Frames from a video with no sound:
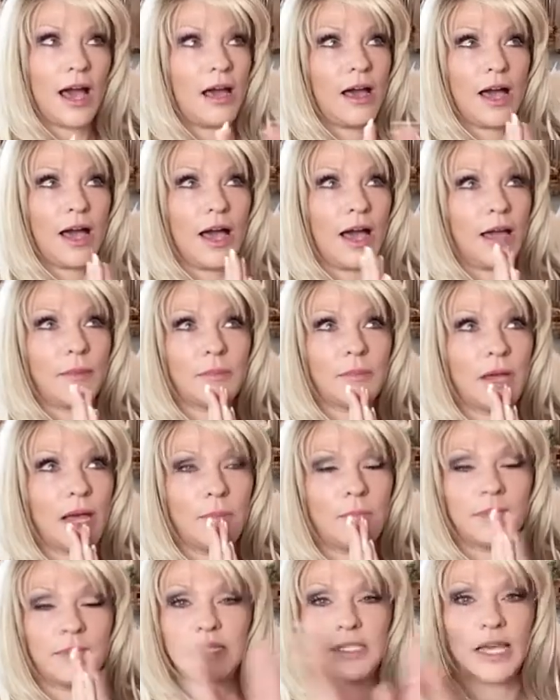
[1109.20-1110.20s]
I'm
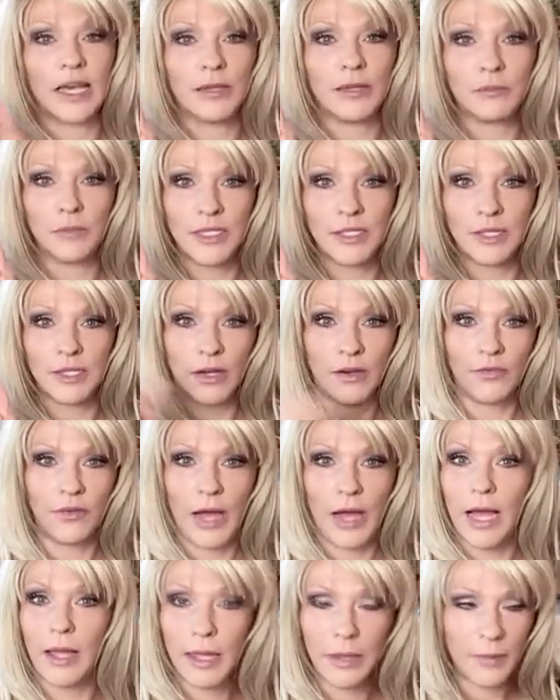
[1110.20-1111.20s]
beside myself.
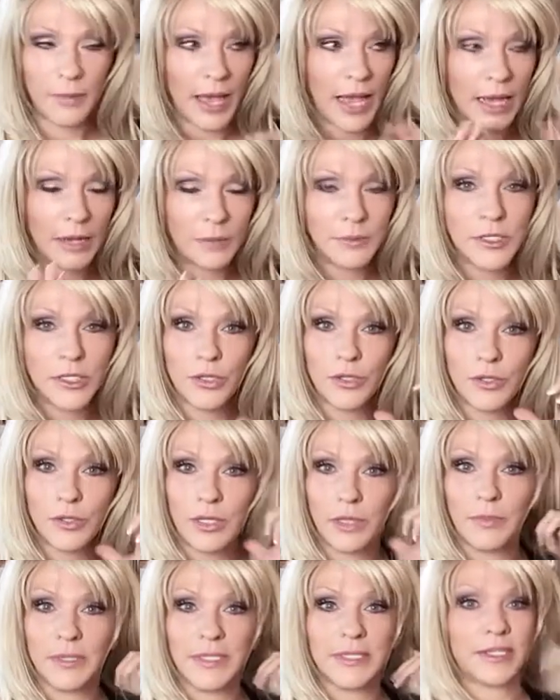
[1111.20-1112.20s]
I am absolutely
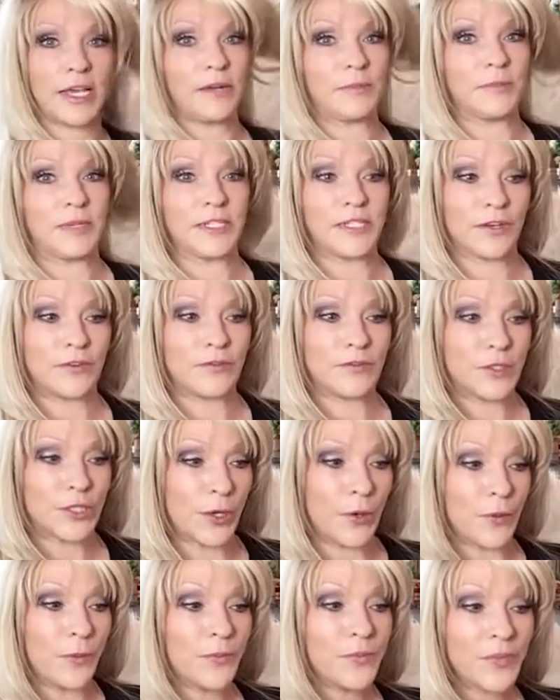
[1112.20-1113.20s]
beside myself.
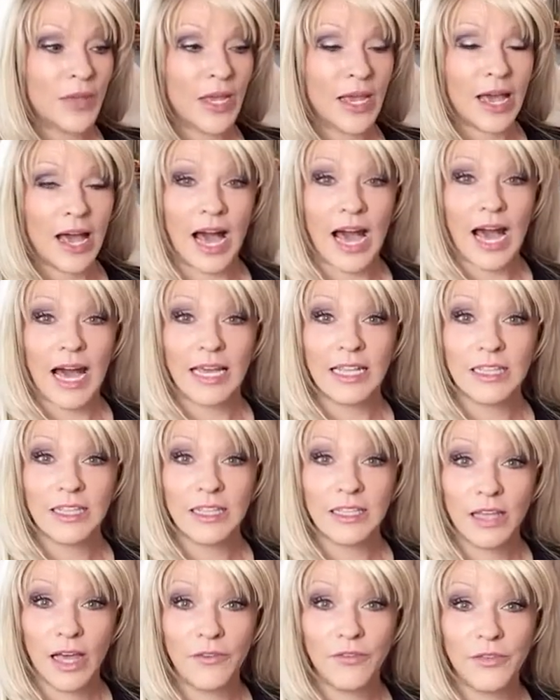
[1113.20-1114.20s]
So I
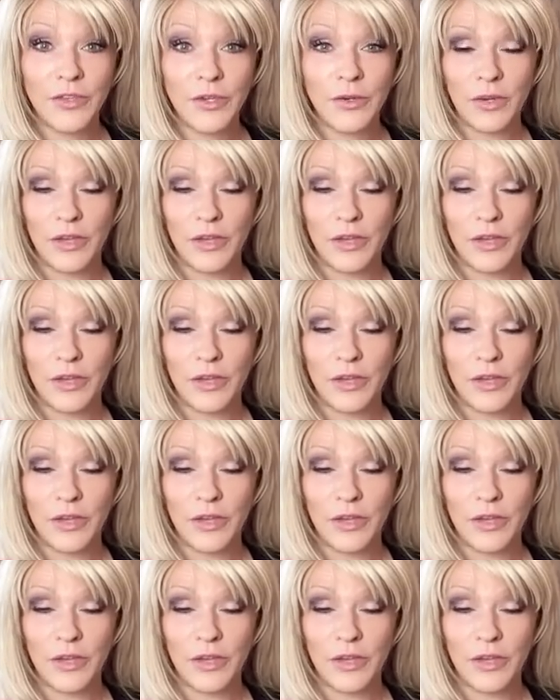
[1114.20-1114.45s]
love you.